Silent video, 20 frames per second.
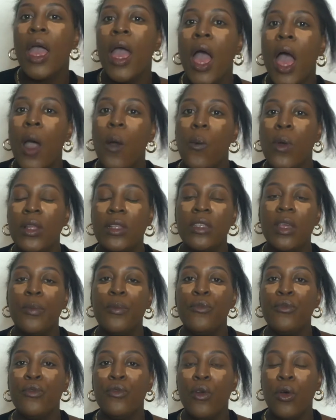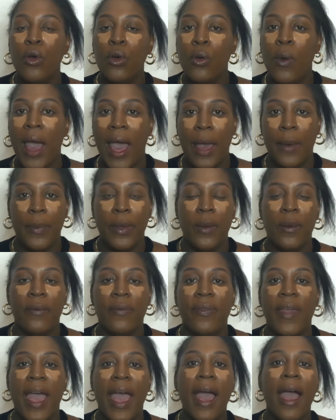And once I'm all happy with
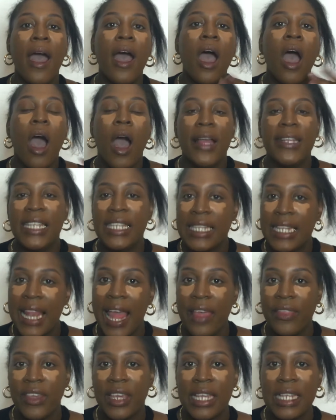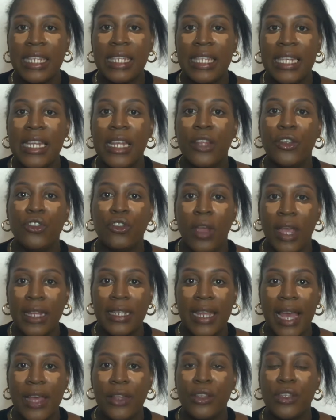that, I just let the concealer dry
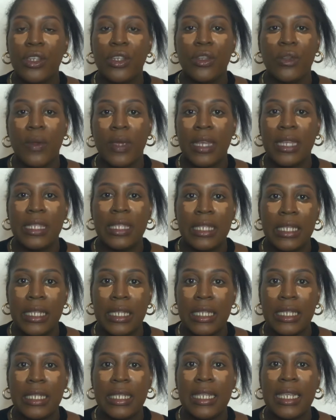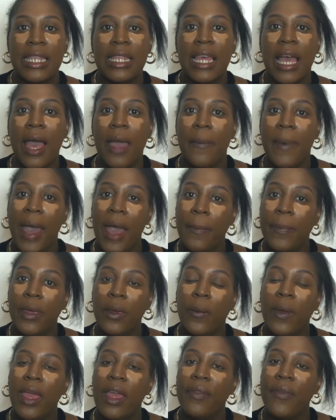down to a consistency that I'm happy
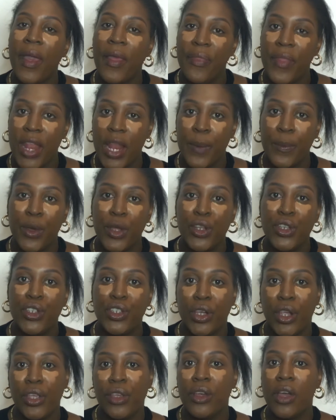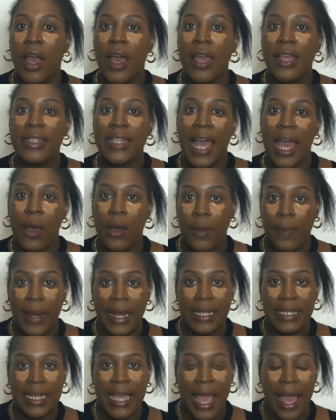with, and then I'm going to show you guys how I
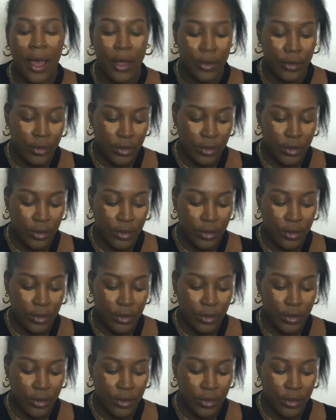blend it out.